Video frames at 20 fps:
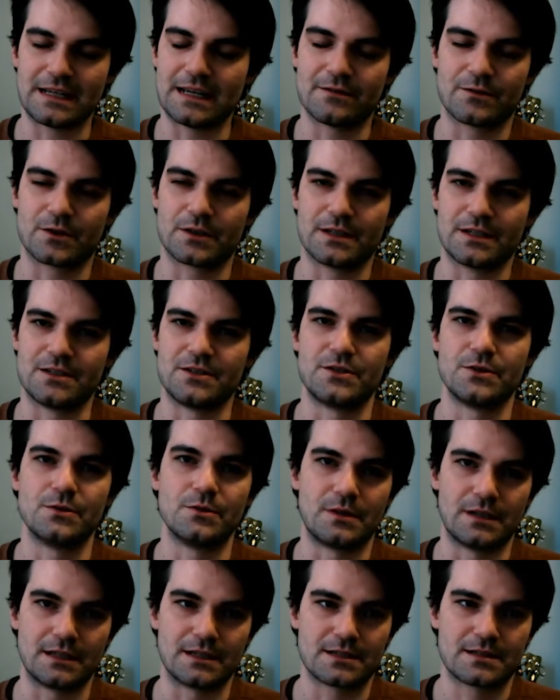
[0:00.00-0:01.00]
to do
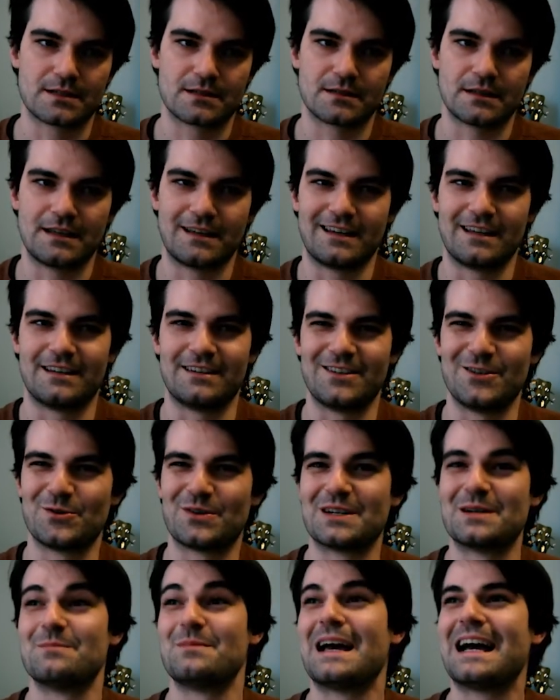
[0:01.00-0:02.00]
this, and you can
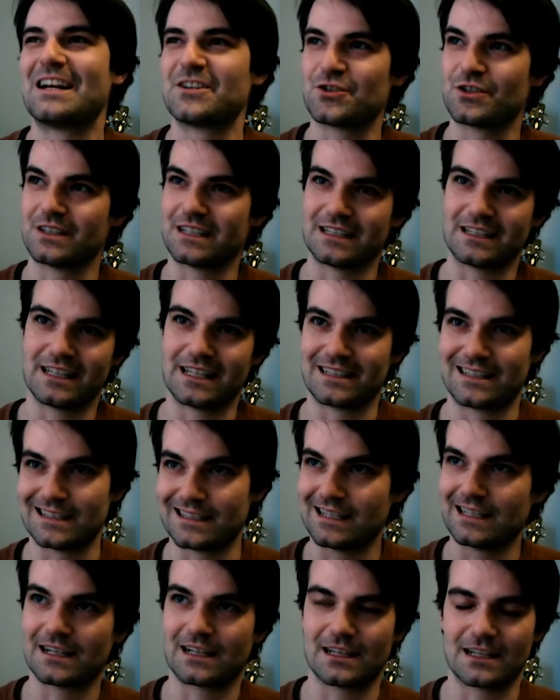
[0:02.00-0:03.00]
imagine that like the data
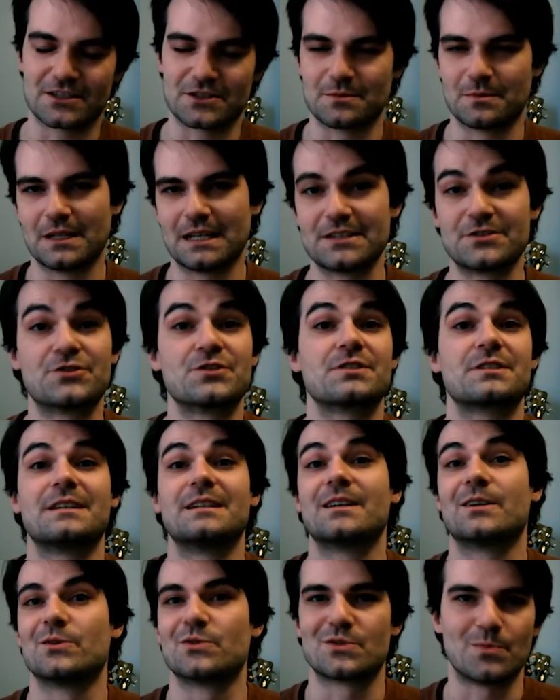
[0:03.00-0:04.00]
collection plan is just going to go
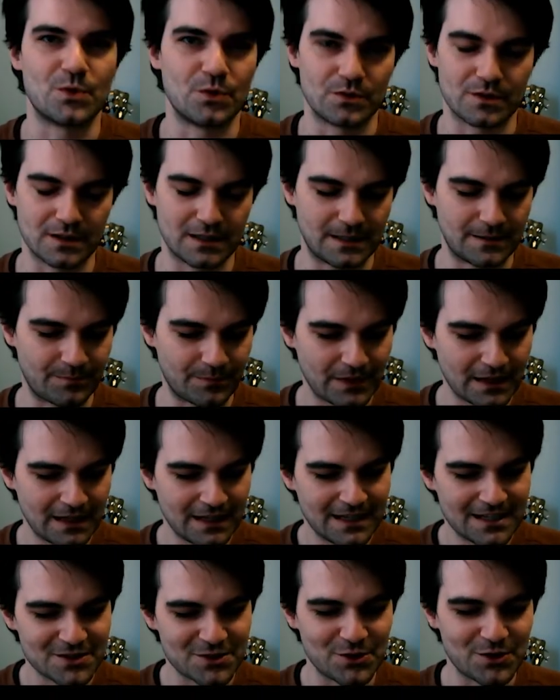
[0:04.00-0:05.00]
smoothly.
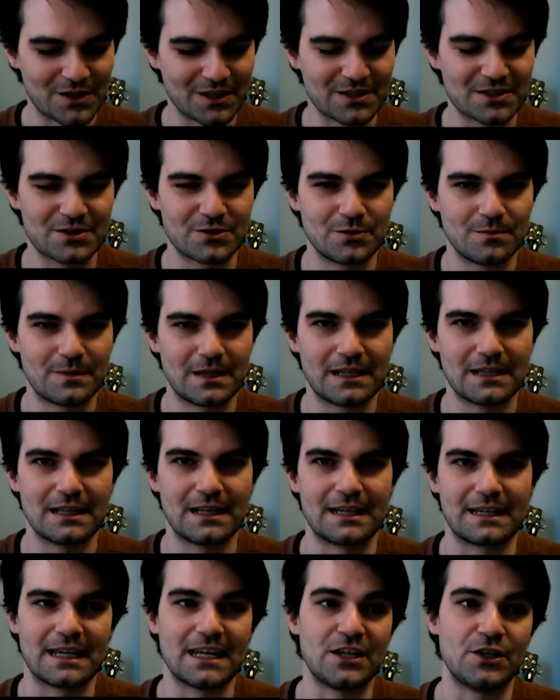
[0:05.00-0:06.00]
So you can assume that like
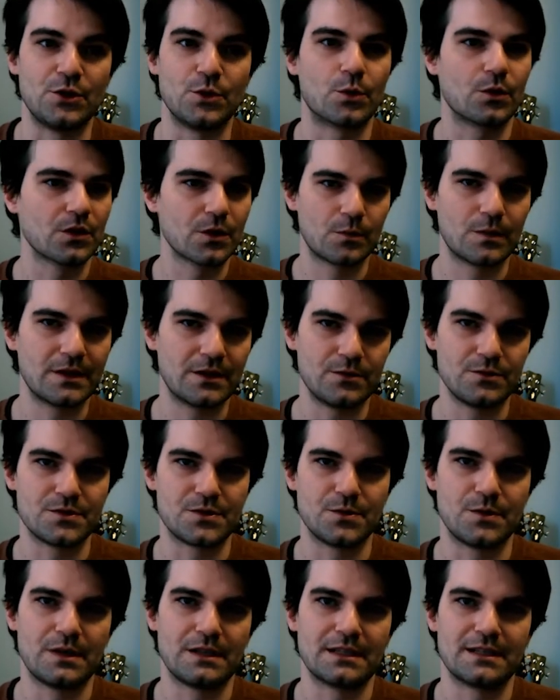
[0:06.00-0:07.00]
you're the one who's
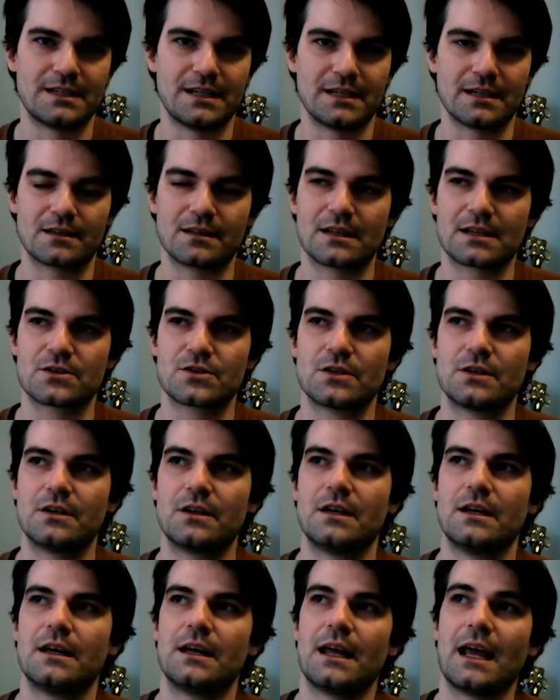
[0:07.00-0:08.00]
doing the data collection,
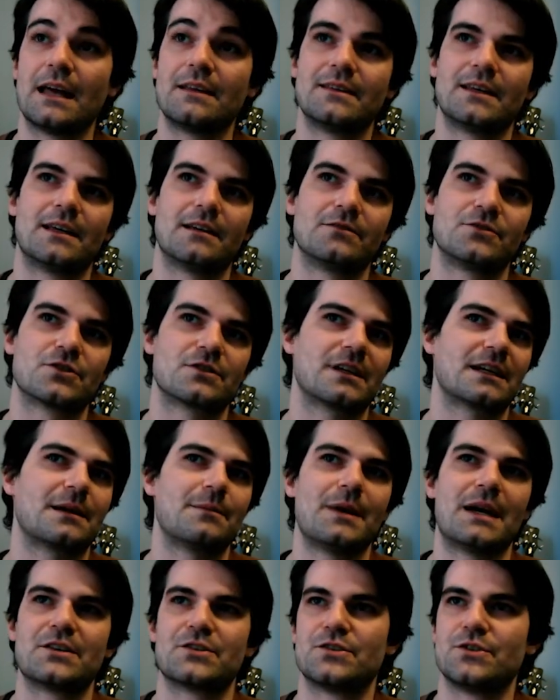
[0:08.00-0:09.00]
and that just like
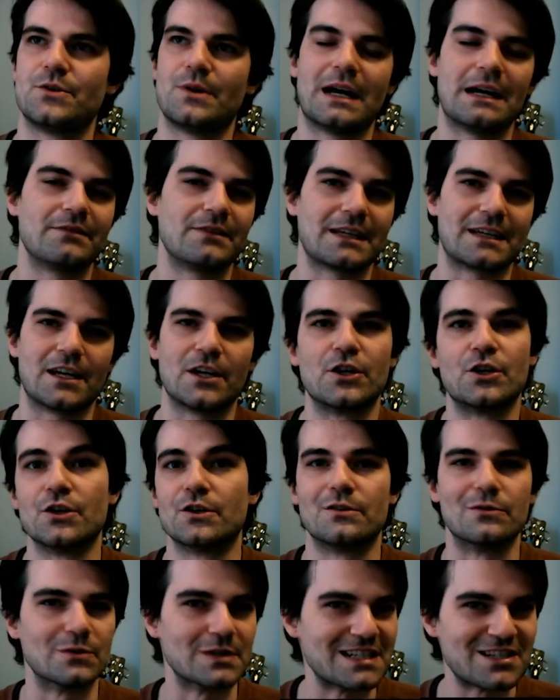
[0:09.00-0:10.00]
imagine you have like a good
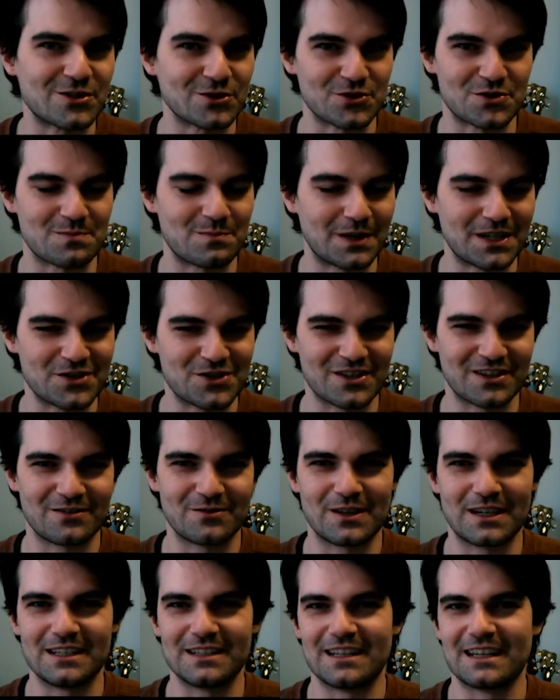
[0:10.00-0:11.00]
research budget,
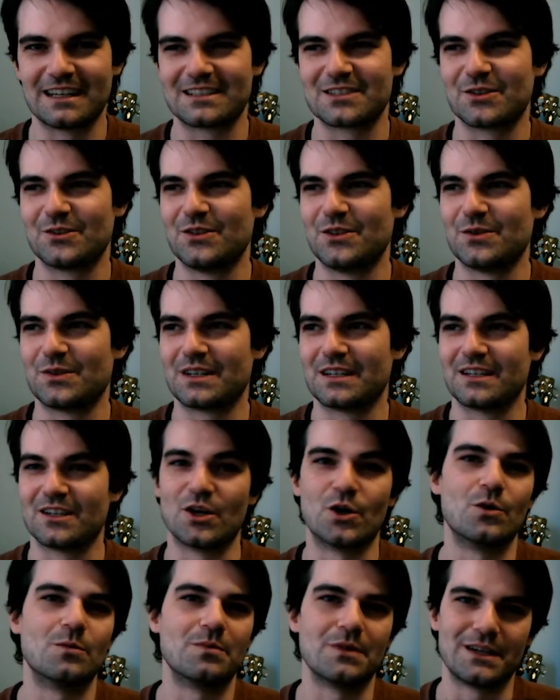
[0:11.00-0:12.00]
right? Like, so you can go
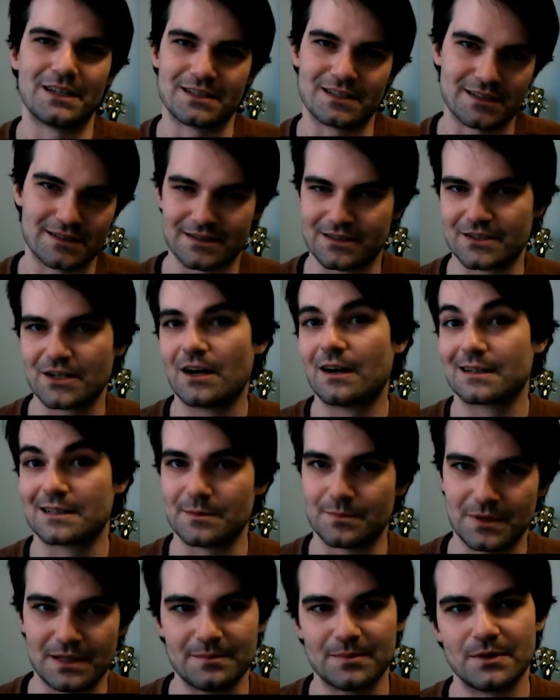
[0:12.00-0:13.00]
places and talk to
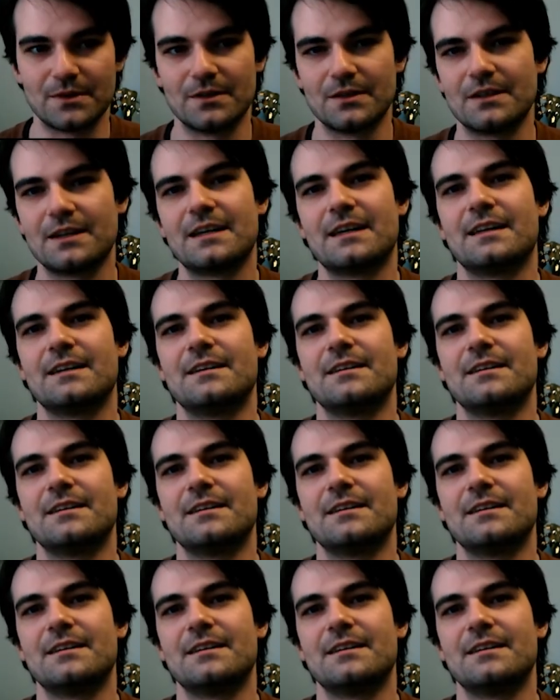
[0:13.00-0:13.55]
people and